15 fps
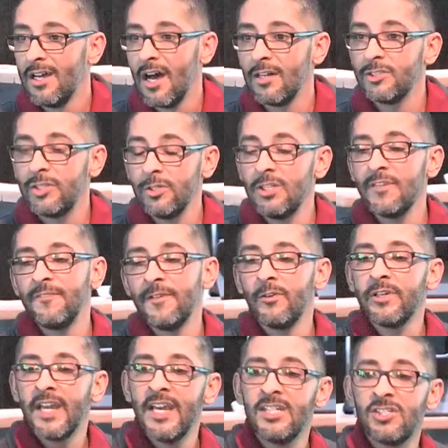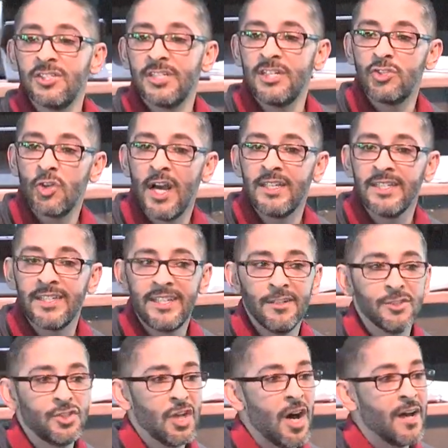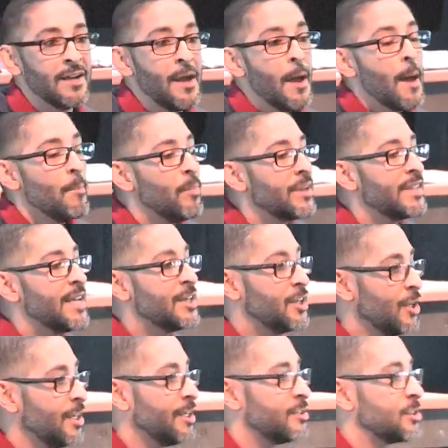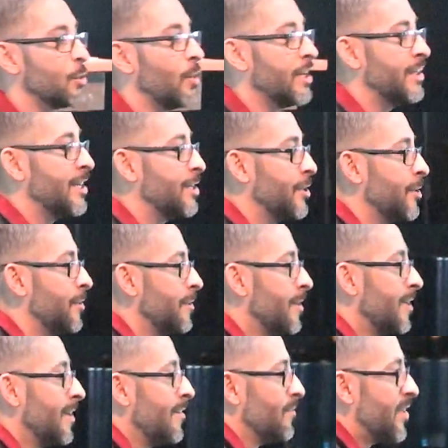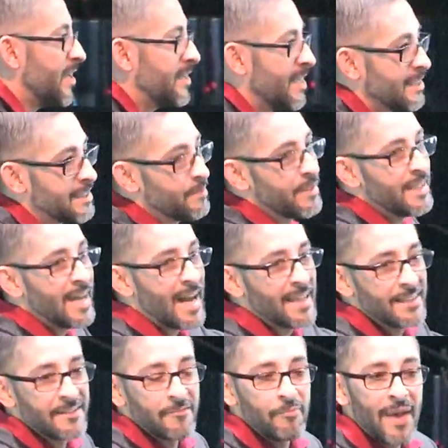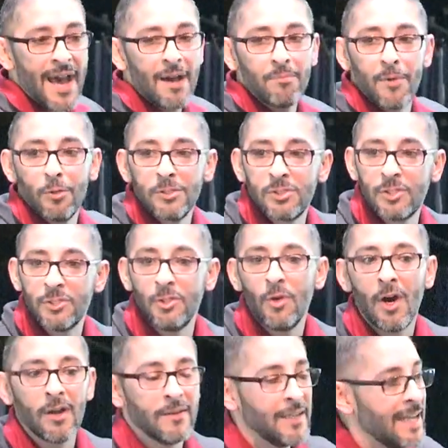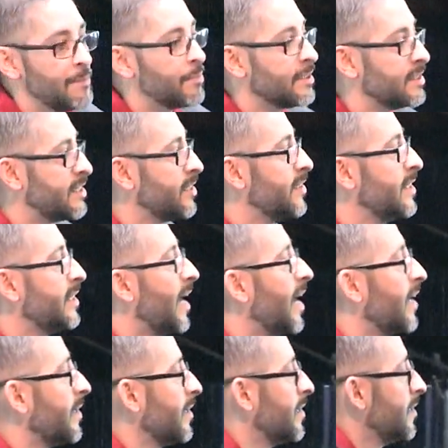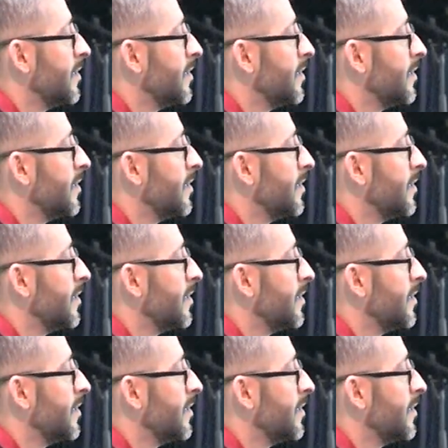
On two different occasions, they tried to kill John, but they couldn't. So what did they do? They kicked him to the island of Patmos to do hard labor until he died,